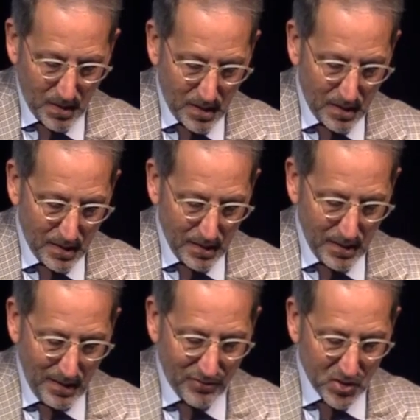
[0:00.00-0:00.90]
uh,
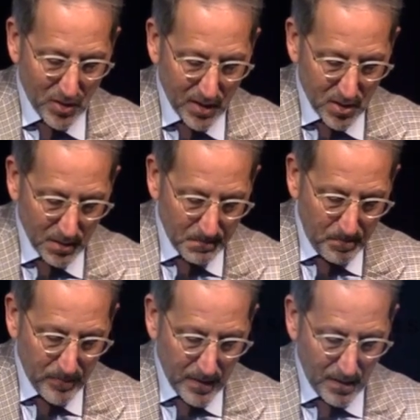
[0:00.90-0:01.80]
infrastructure
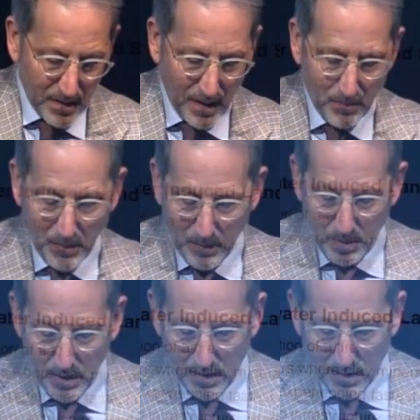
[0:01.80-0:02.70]
that may be